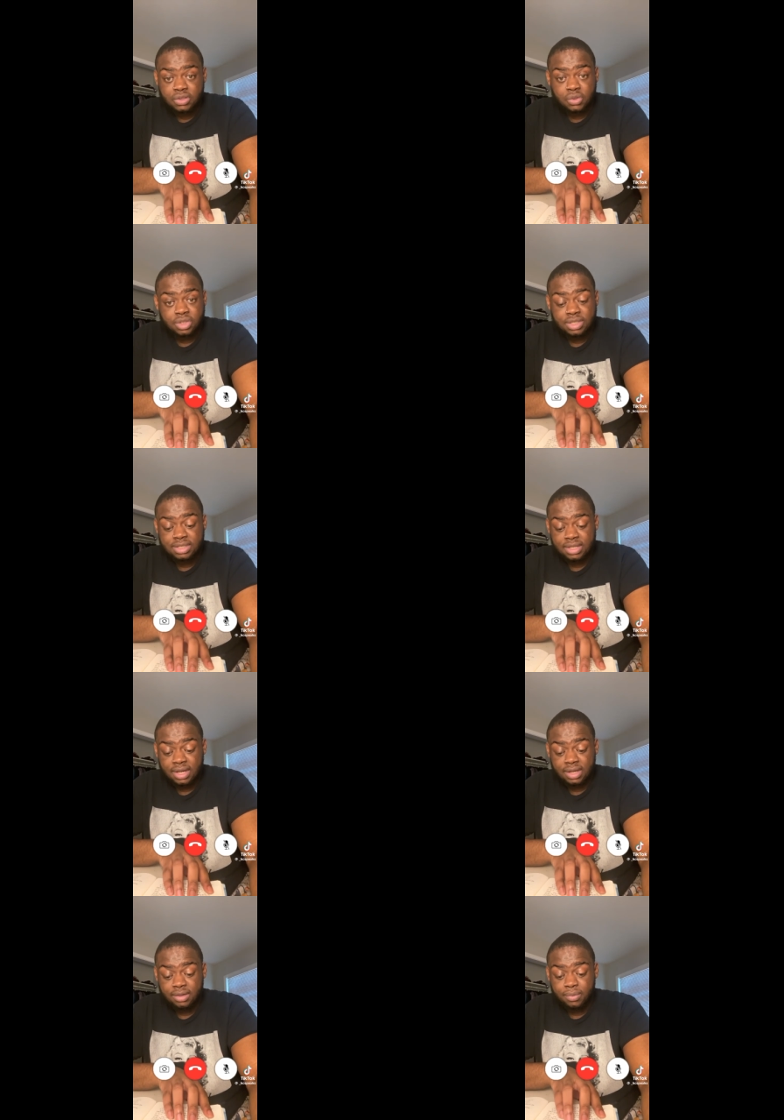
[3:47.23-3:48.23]
So she
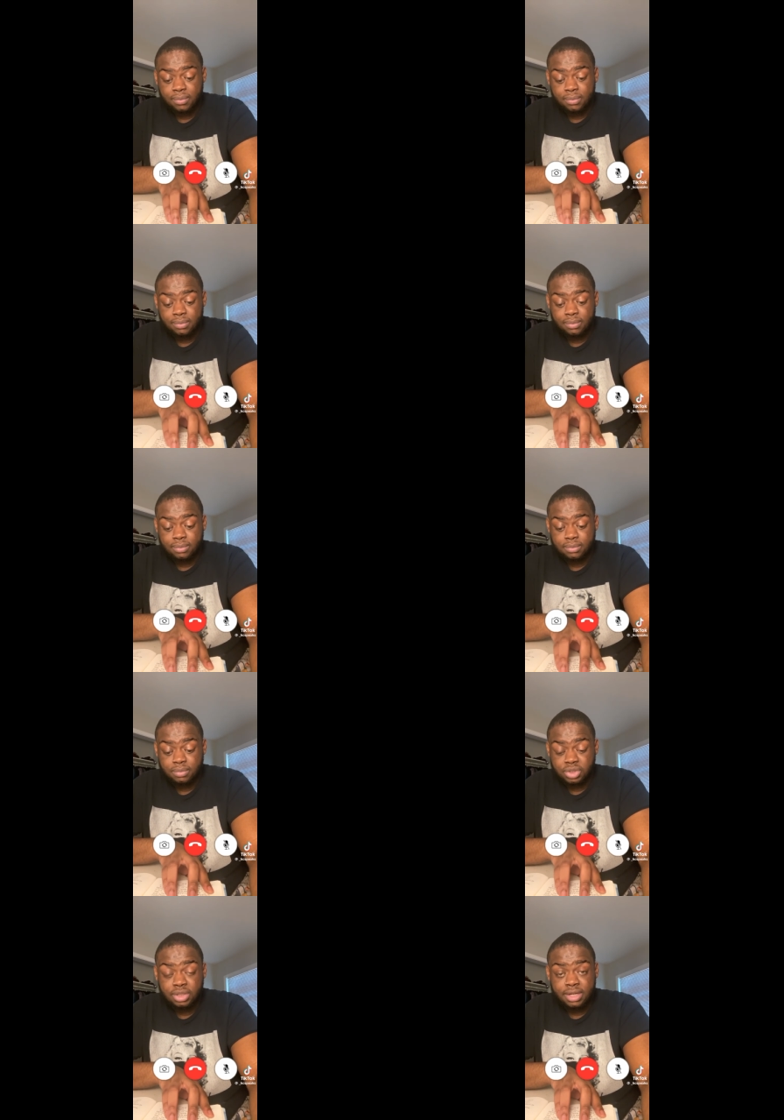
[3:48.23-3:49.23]
said
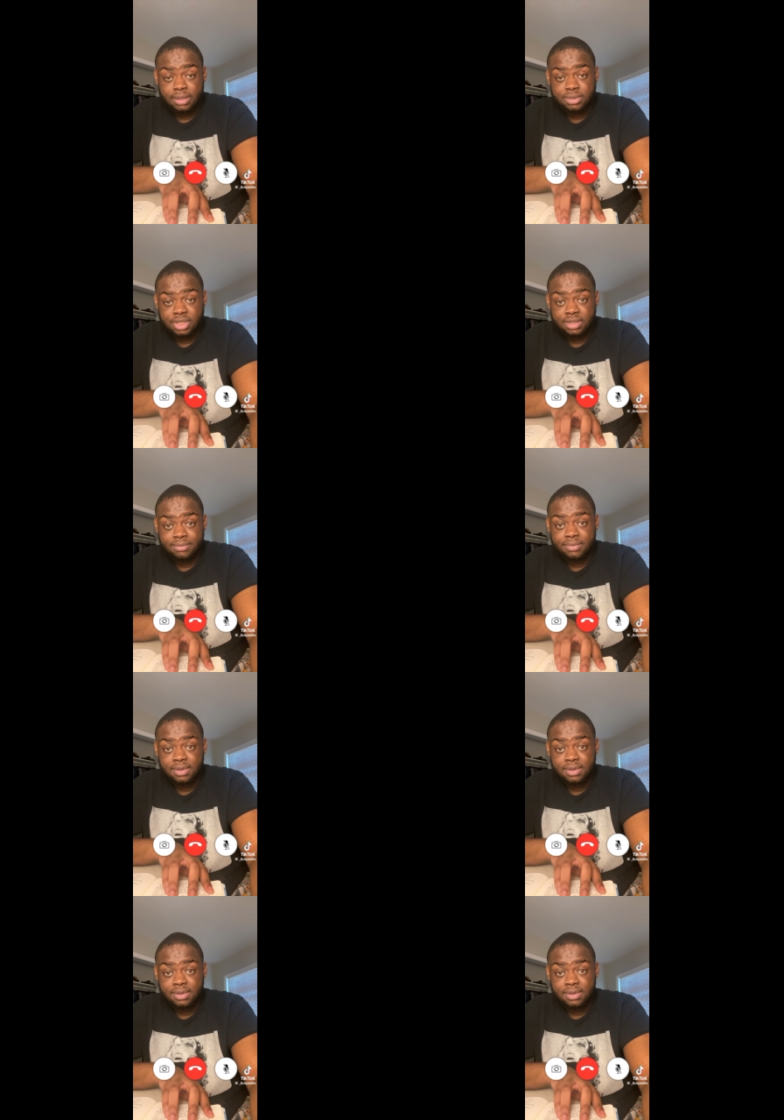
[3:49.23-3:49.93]
she let him cheat,